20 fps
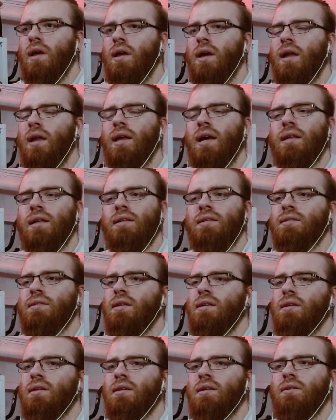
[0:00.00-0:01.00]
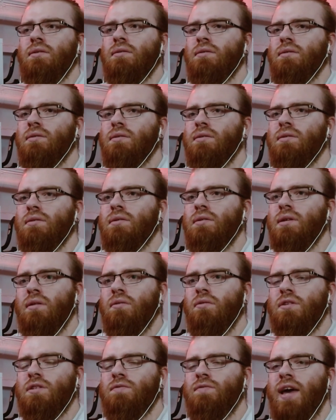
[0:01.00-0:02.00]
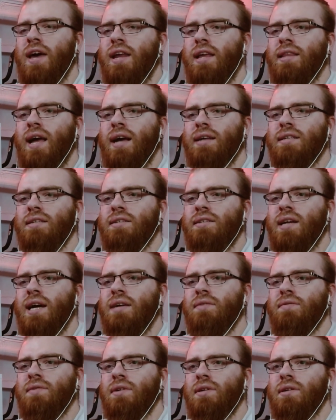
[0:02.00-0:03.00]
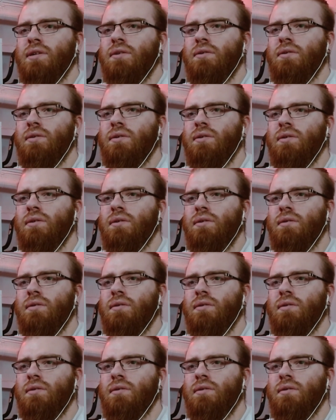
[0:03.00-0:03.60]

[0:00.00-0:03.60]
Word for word: Hey, I like this scene, you know? Looks very Taxi Driver, you know?